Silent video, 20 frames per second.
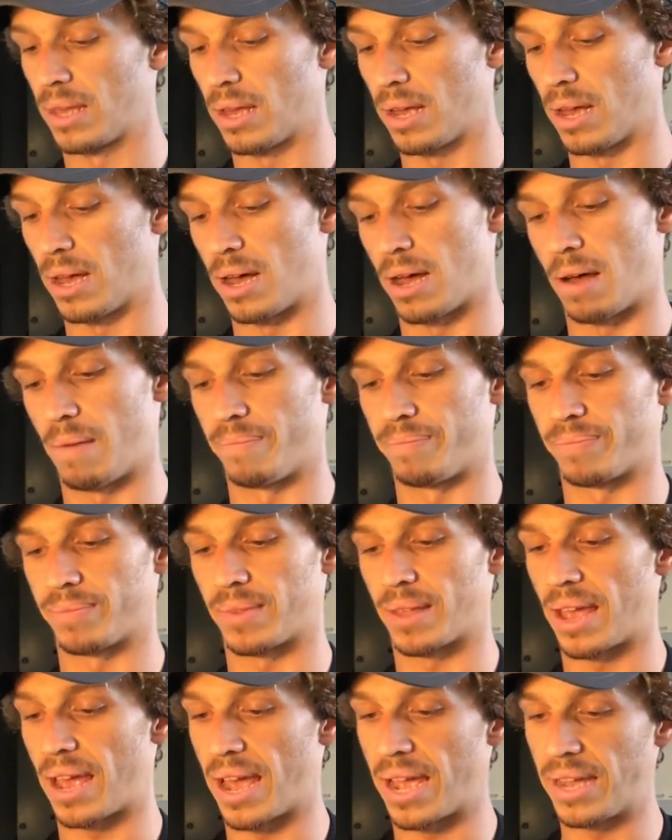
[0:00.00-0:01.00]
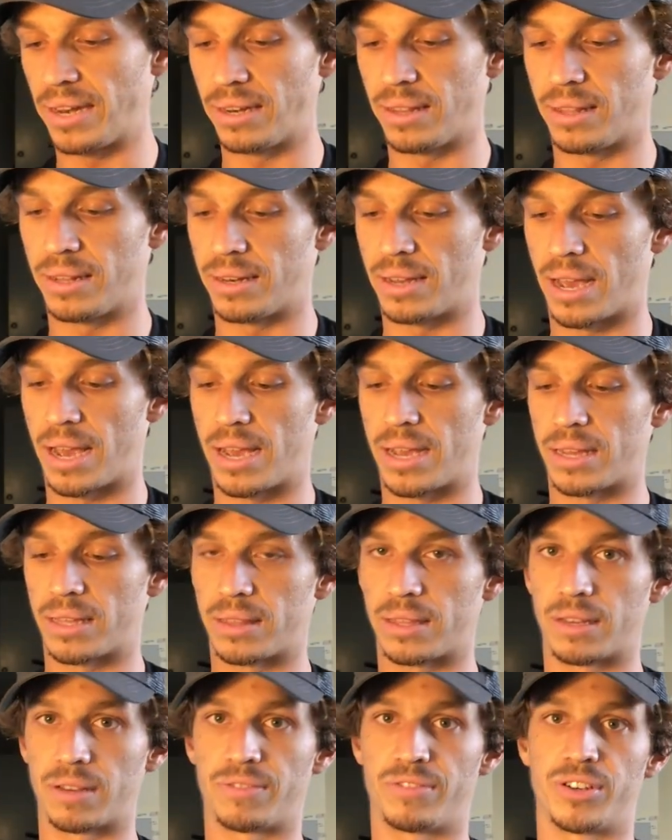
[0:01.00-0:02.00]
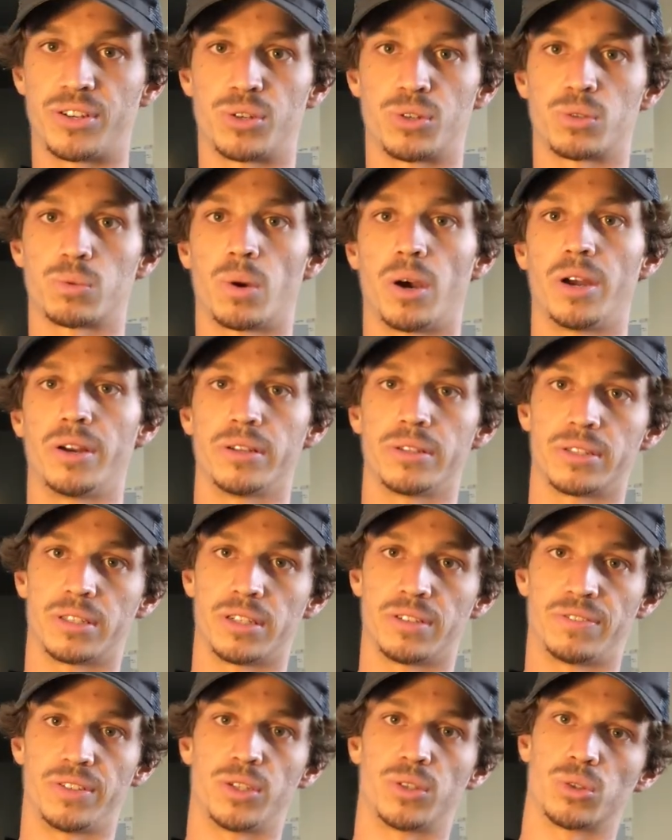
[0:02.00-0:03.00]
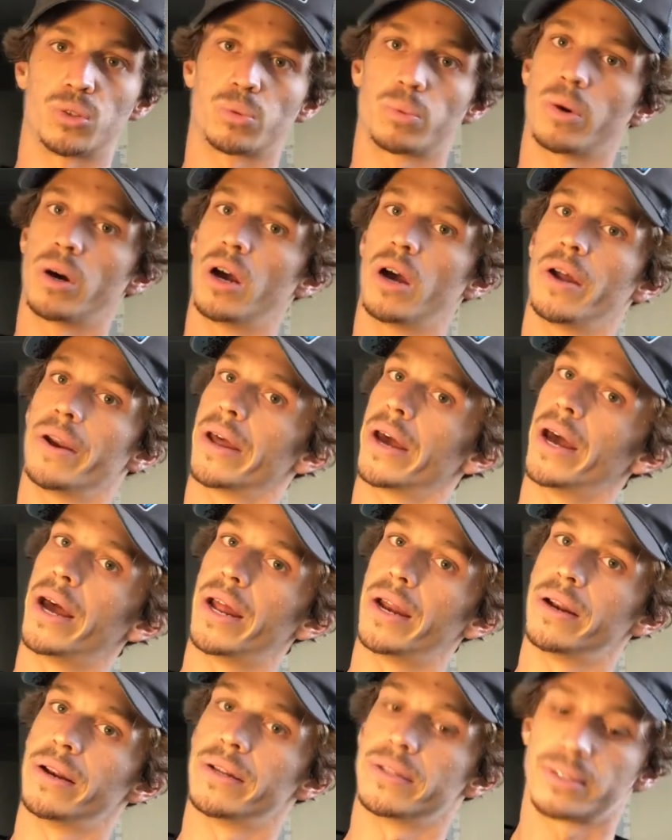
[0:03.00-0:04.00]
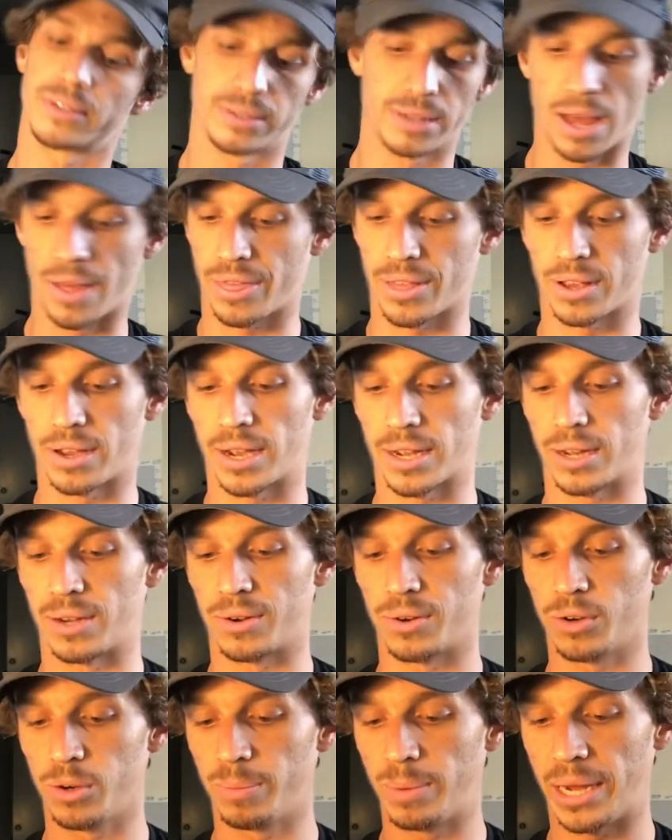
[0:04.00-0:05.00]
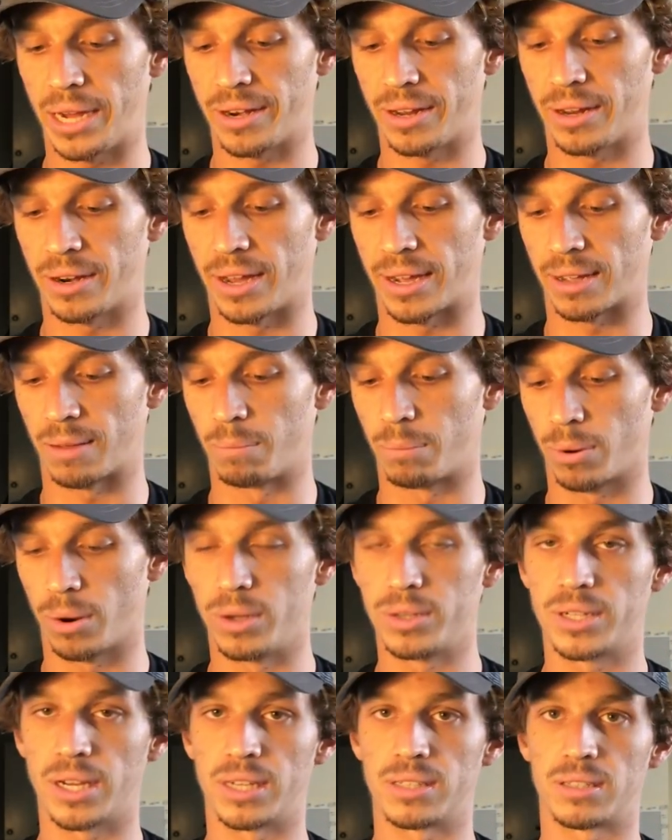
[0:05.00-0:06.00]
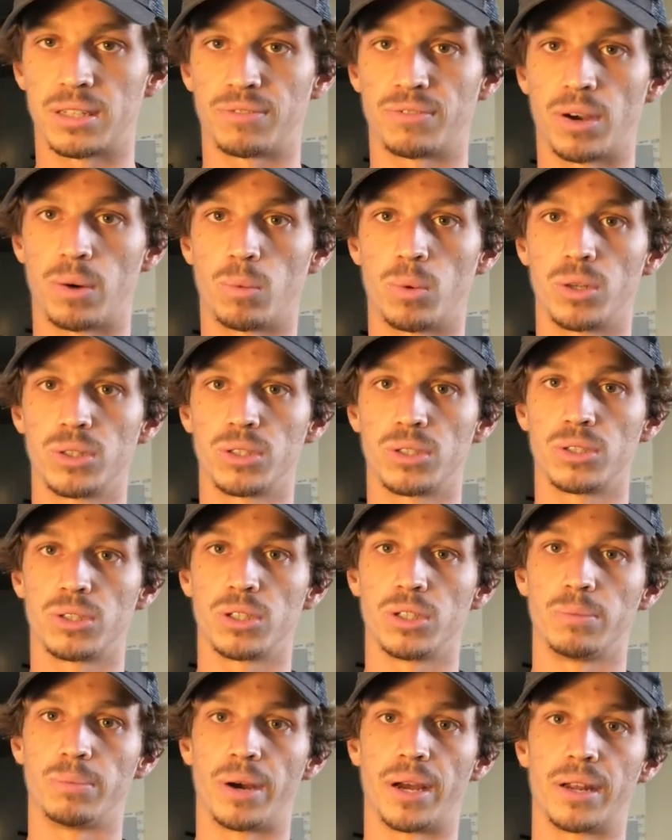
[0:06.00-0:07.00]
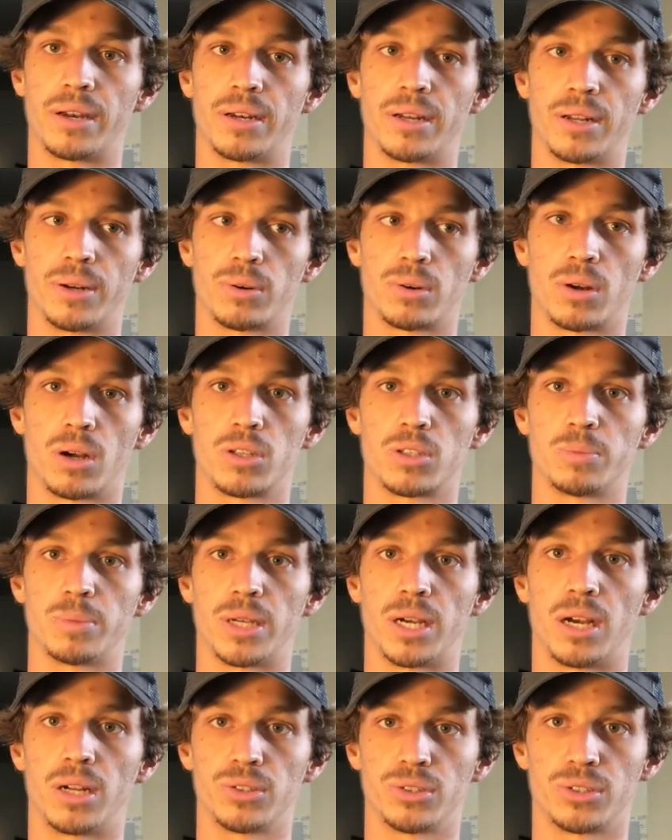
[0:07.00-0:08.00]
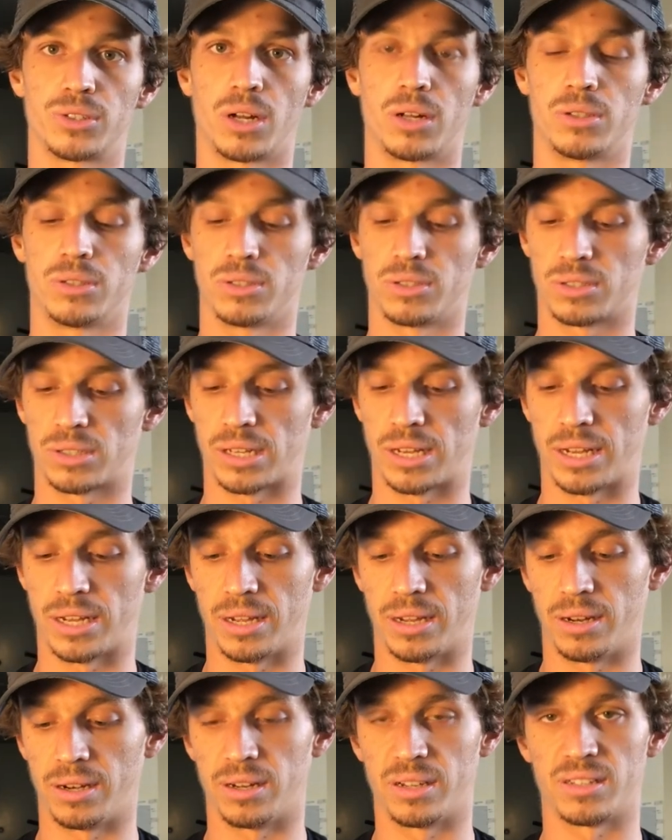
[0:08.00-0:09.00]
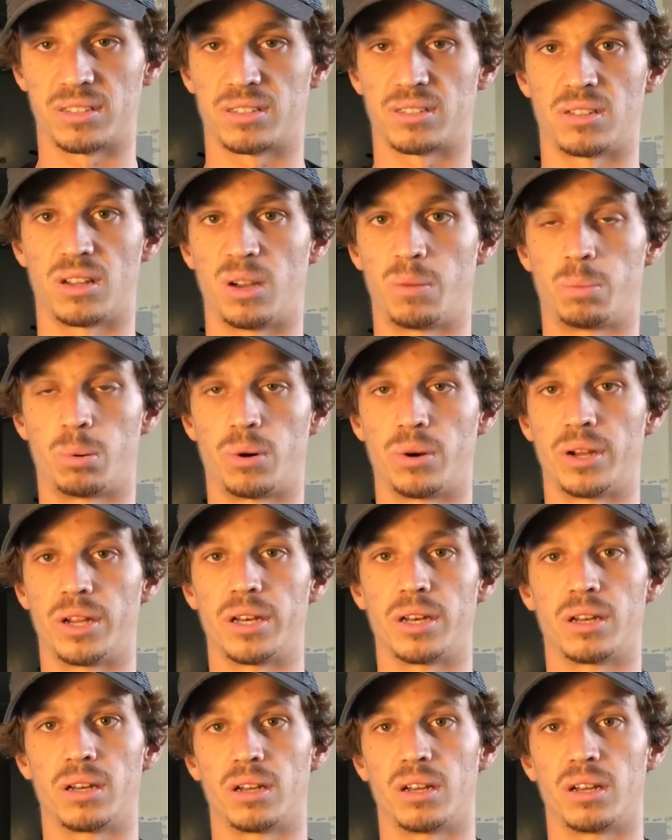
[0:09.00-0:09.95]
Um, end of the day, the official's word is the official's word, and there's nothing I can do about it. I can protest if I wanted to, but it'll cost me $100, and it's no point.